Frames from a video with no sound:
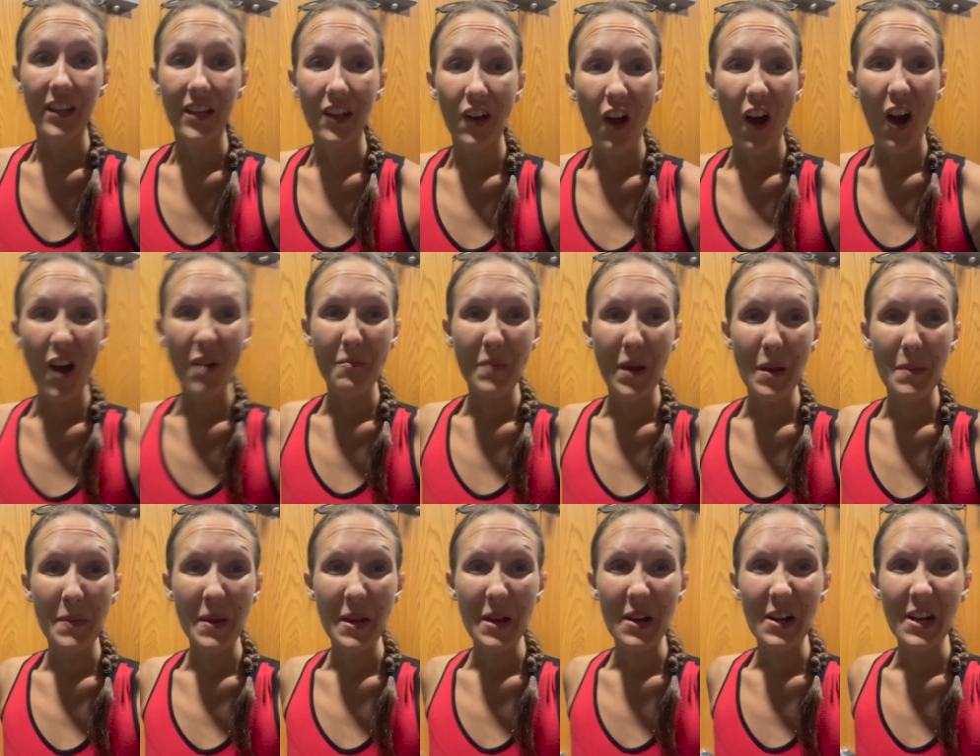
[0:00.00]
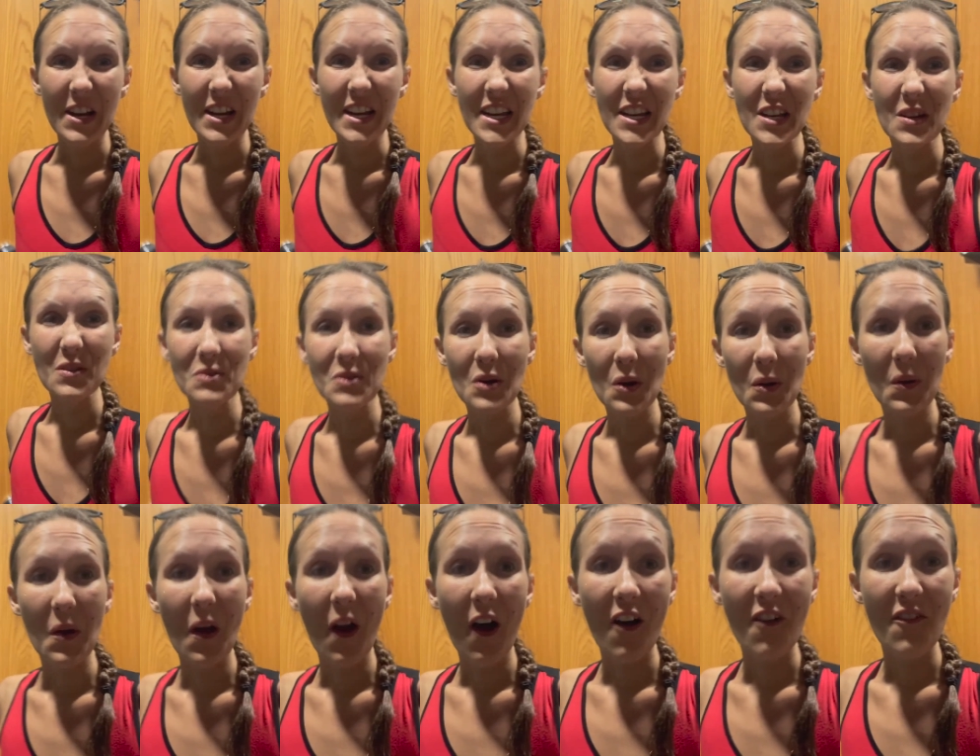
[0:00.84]
on my period, and you
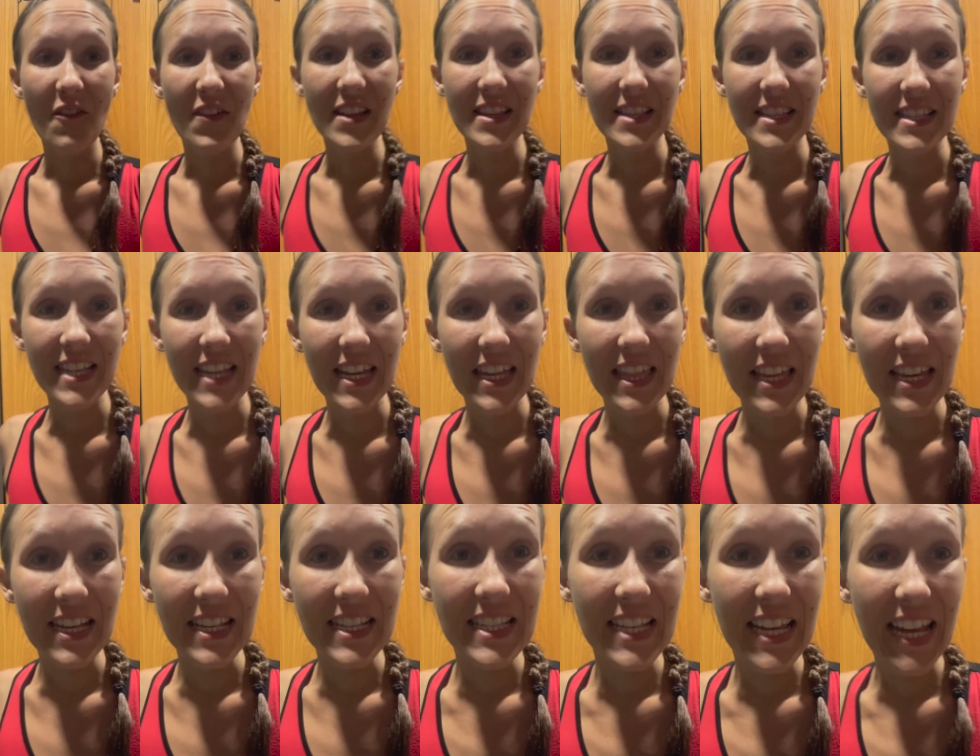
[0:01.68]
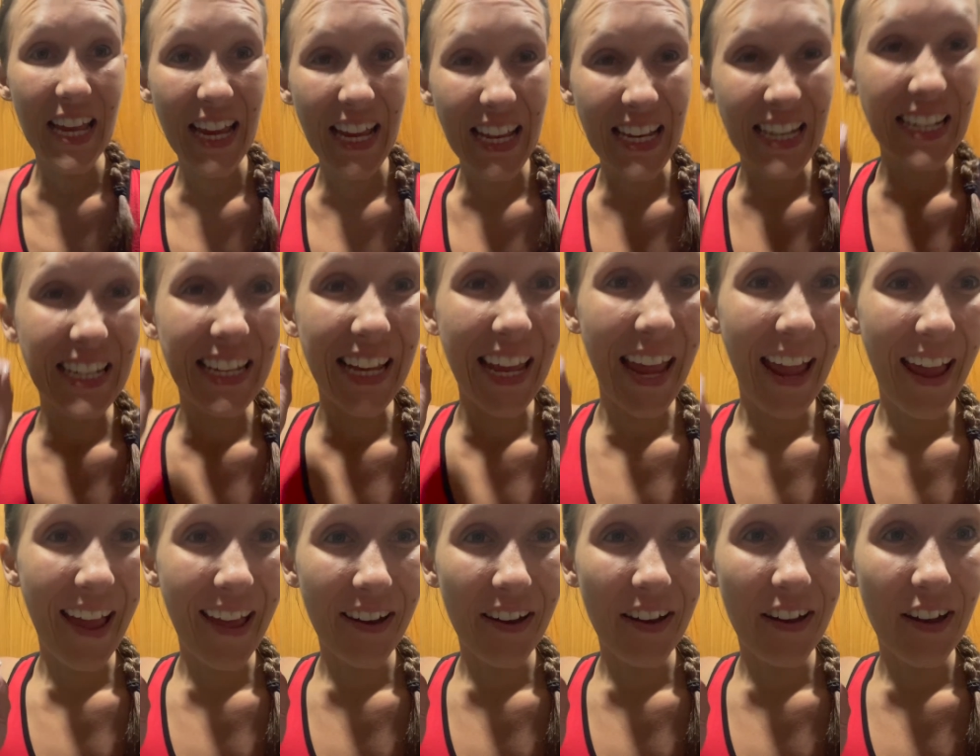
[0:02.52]
don't often see this in
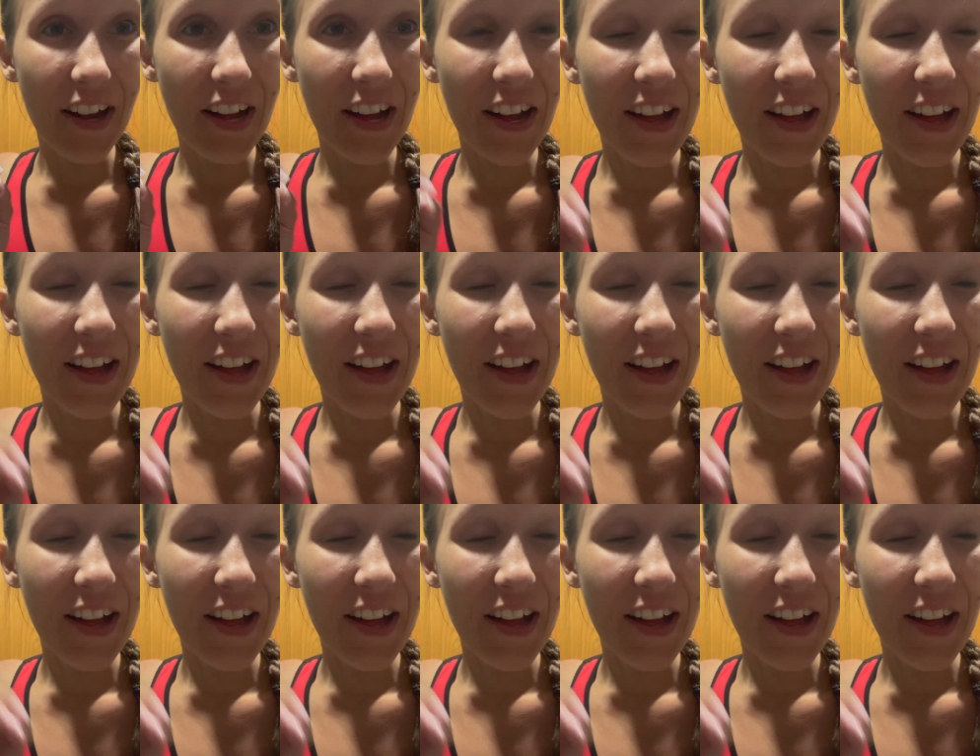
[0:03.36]
Canada.